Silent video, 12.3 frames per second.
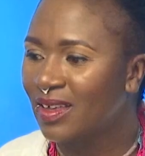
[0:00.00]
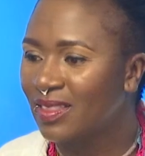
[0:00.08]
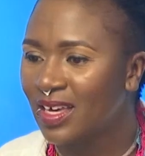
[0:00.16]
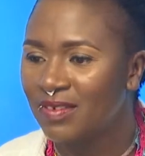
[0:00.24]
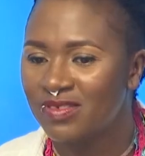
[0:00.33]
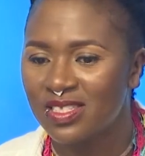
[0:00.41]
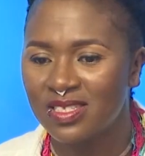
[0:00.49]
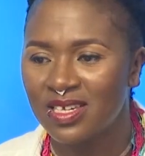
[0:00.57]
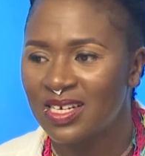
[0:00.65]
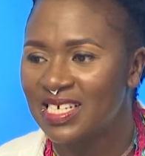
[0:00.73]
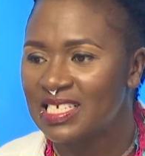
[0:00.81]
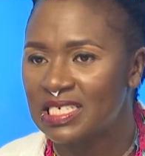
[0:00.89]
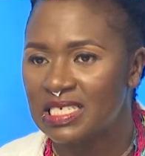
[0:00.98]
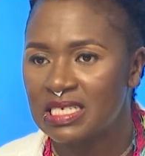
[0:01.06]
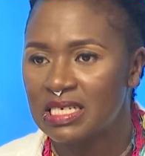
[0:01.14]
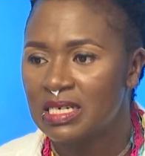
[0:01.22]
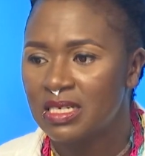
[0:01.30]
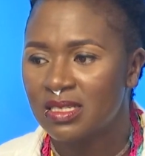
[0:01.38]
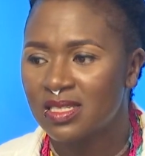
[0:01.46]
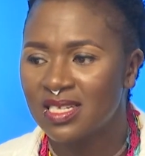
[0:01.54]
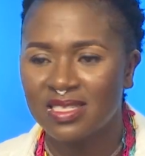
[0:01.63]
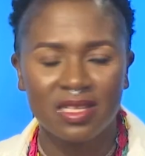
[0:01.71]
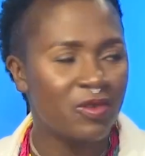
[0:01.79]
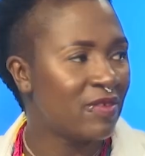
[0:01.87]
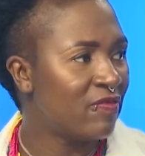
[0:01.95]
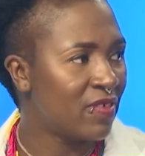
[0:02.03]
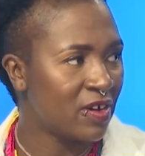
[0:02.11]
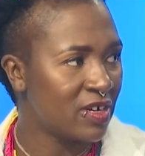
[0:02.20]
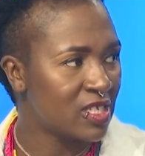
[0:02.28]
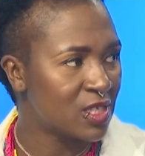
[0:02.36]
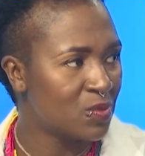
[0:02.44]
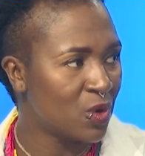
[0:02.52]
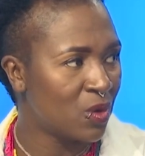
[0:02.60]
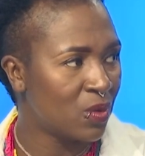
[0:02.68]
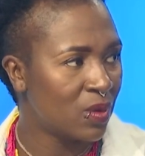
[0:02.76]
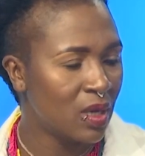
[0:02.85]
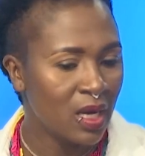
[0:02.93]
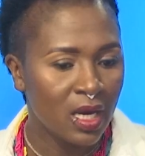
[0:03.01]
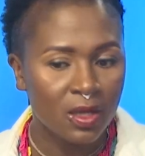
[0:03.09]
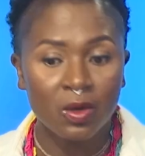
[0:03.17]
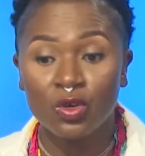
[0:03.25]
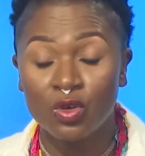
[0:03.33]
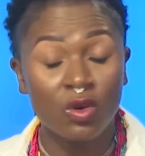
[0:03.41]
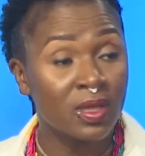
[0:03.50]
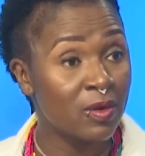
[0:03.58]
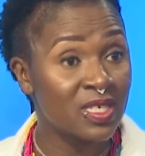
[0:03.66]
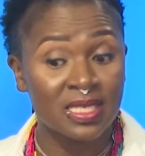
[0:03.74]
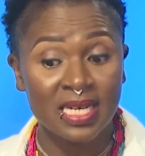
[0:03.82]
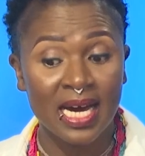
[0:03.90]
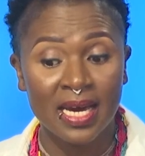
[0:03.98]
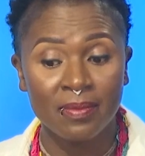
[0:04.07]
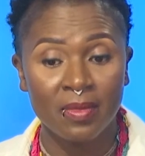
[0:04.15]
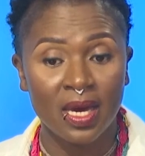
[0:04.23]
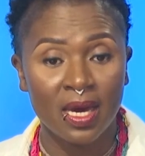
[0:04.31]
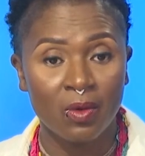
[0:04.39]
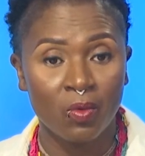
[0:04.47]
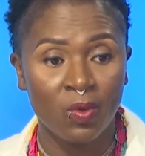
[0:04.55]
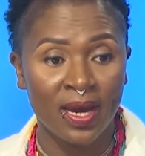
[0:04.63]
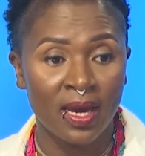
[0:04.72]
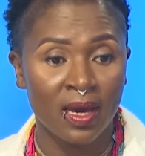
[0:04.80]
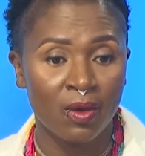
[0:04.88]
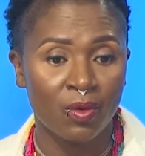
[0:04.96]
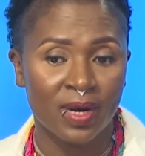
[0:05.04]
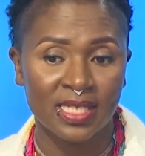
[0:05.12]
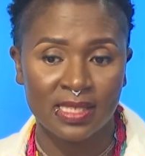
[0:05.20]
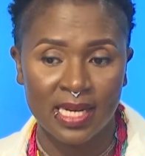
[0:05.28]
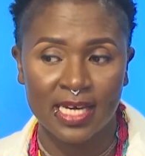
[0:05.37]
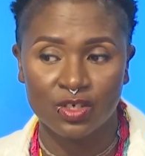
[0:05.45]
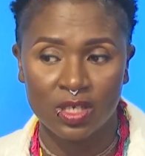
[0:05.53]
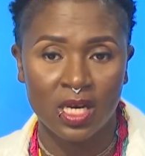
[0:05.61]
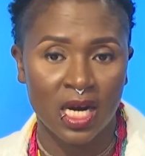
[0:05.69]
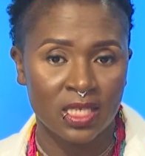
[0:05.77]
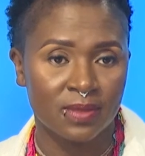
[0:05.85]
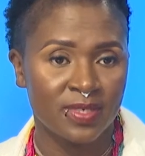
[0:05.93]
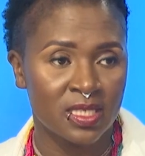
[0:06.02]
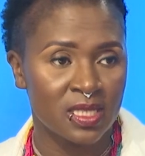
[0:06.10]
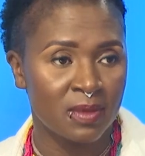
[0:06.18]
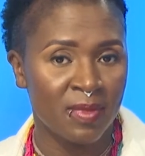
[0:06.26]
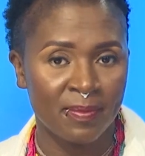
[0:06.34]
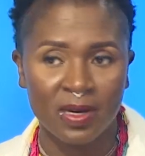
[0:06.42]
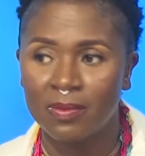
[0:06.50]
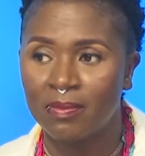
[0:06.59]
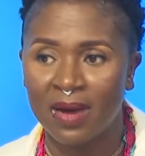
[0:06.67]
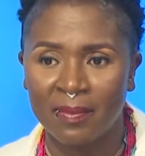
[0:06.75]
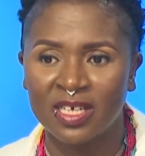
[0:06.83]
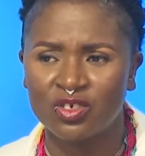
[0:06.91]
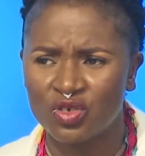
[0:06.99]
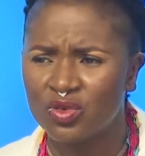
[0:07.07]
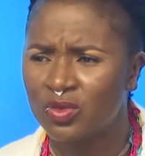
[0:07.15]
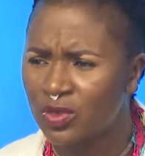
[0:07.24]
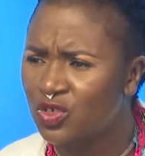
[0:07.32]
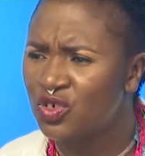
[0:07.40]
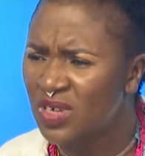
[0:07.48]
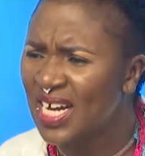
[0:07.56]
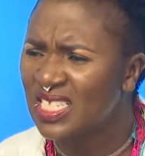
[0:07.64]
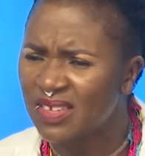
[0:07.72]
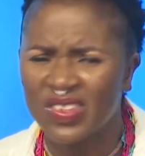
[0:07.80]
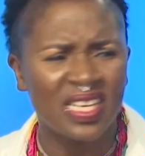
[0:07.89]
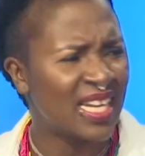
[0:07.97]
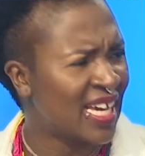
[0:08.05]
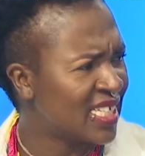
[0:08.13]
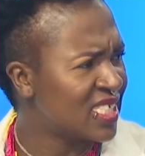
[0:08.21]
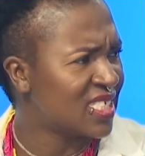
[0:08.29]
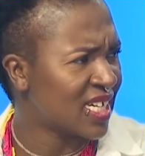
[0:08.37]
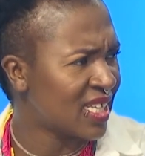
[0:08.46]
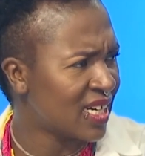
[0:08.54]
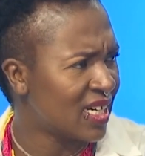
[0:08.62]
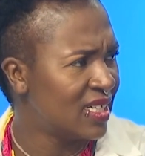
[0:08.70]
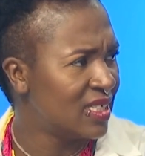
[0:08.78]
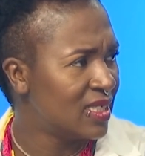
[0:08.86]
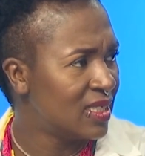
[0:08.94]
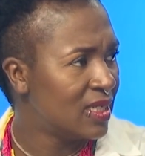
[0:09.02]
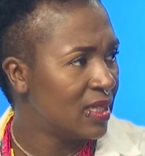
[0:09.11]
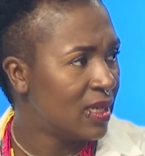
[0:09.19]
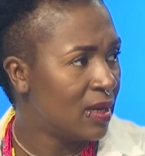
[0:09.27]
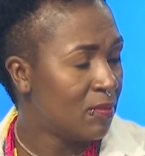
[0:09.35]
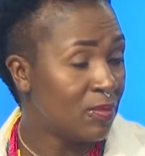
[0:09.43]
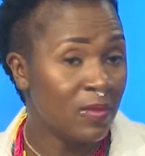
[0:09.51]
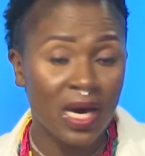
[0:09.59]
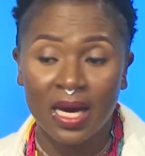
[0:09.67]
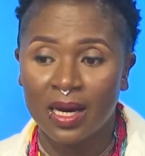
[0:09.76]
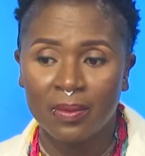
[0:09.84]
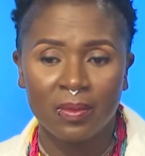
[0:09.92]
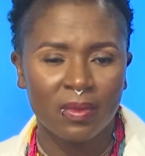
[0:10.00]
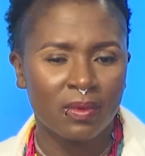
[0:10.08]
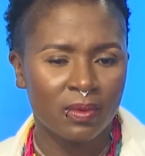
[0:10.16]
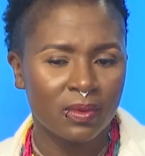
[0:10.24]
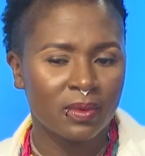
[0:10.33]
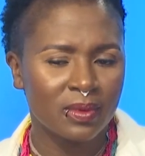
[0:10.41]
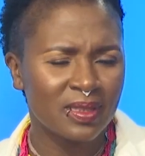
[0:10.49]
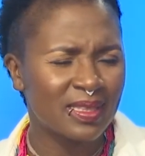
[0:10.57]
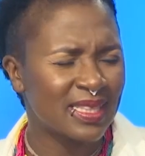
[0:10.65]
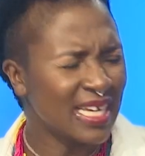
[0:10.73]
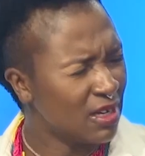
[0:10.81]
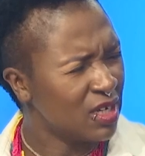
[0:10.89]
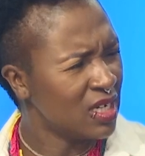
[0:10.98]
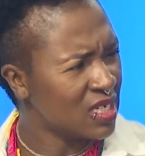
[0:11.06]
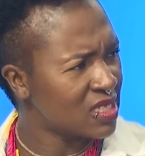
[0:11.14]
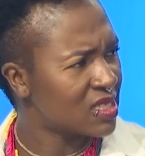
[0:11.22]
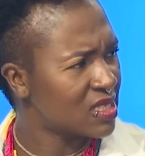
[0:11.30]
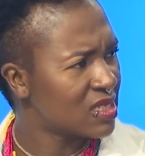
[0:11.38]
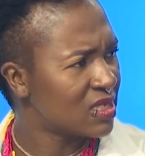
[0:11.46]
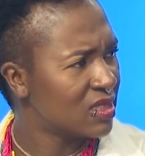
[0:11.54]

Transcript: They've seen it since they were very small. You know, there was a time where Oratile actually asked me and said, Mama, do you guys even like each other? That hurts.